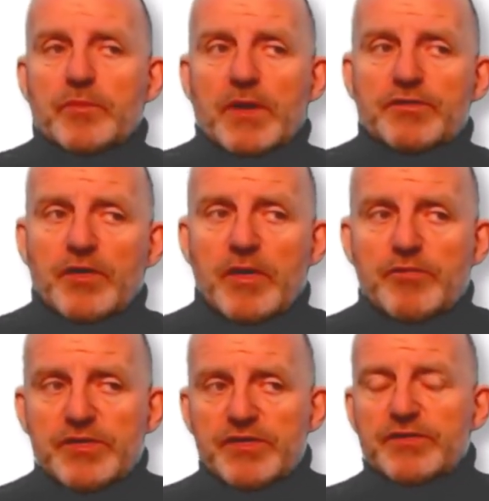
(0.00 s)
So
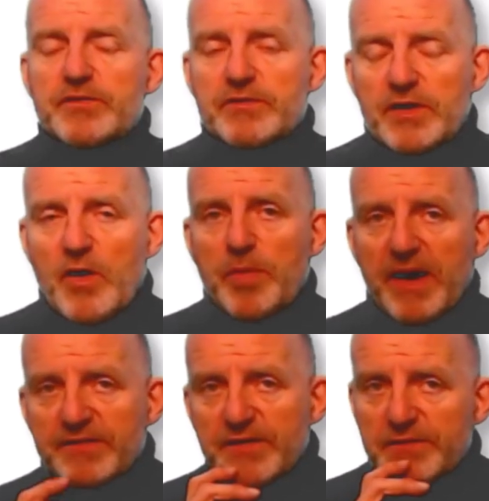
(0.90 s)
if we just go
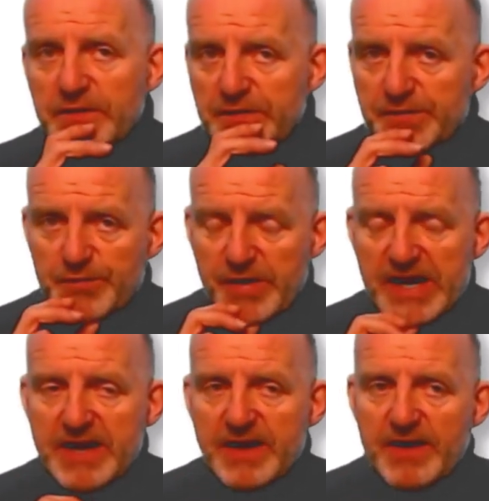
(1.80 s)
back to the first
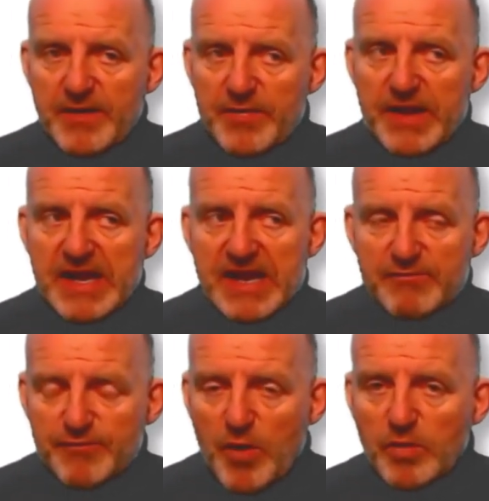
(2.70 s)
three,
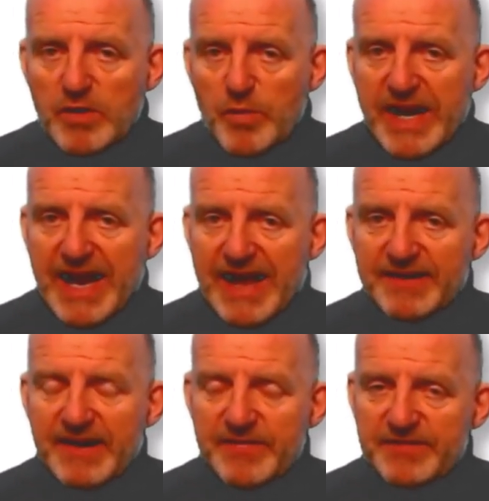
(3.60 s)
the role that we
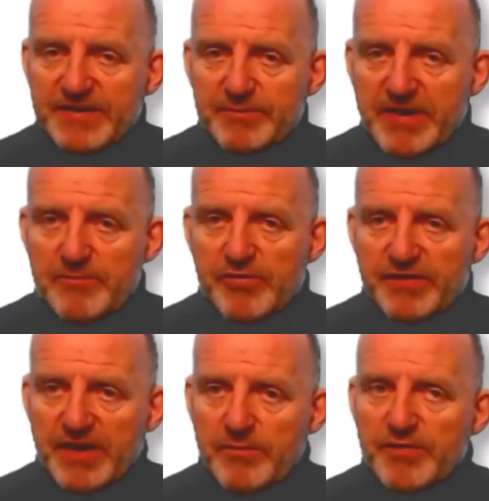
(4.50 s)
had in the September
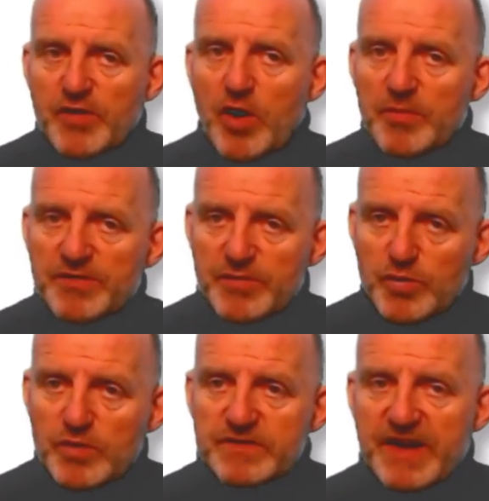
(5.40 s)
exam was common to
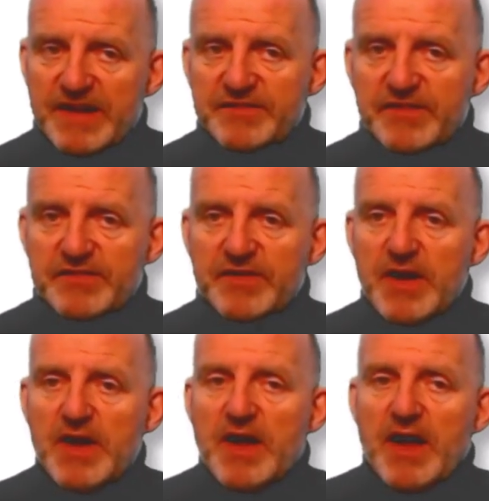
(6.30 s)
all tasks.
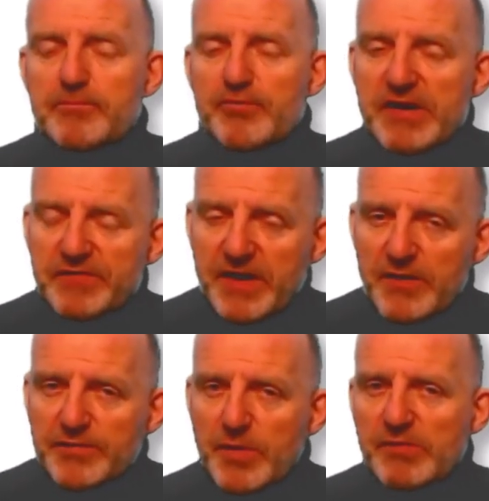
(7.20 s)
Briefing
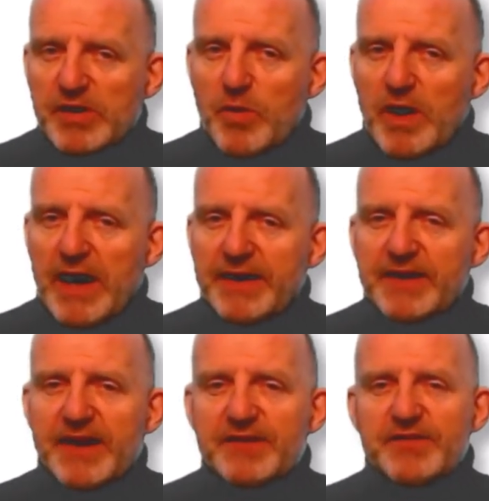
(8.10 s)
notes were required,
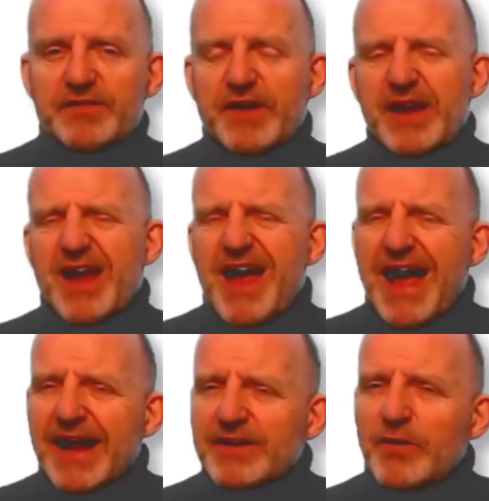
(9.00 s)
and I'd just say
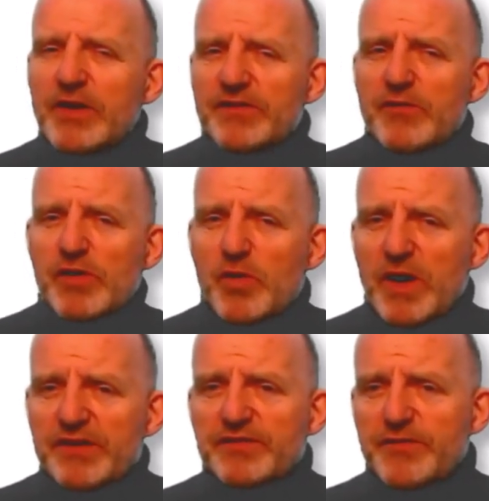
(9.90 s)
acknowledge the
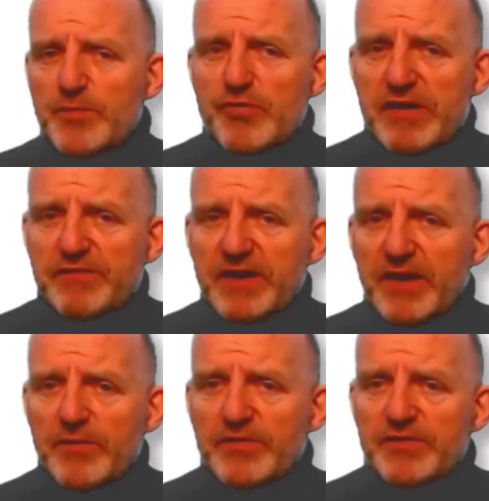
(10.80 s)
request for briefing
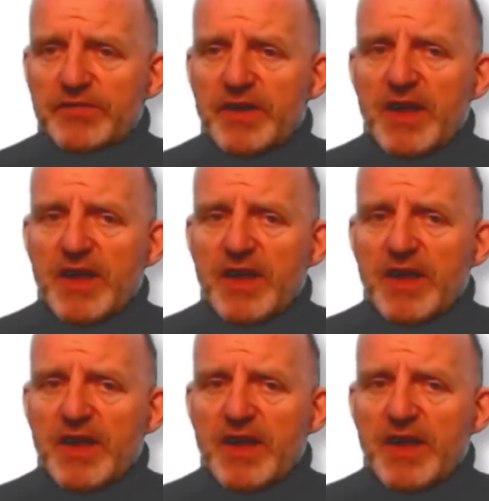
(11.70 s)
notes.